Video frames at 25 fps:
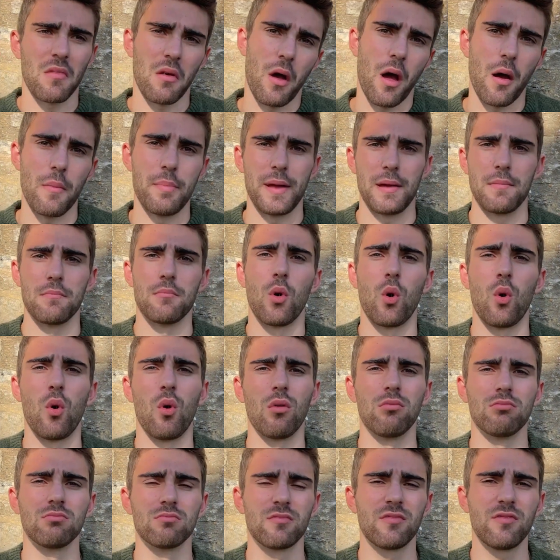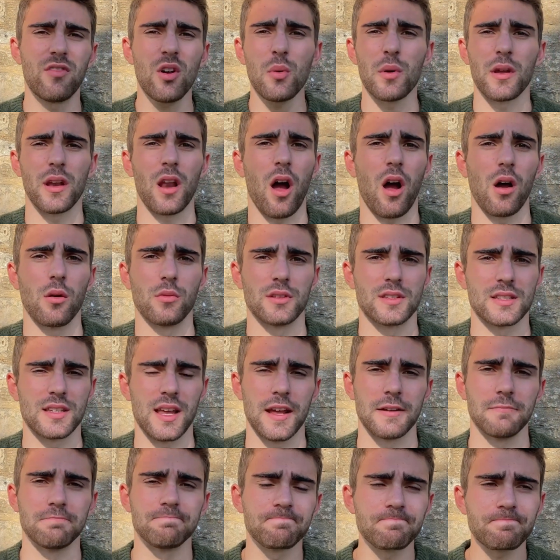a bit more fluent, I would
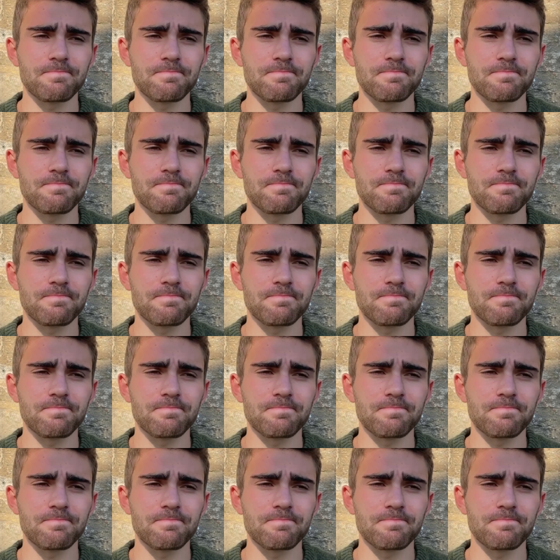say.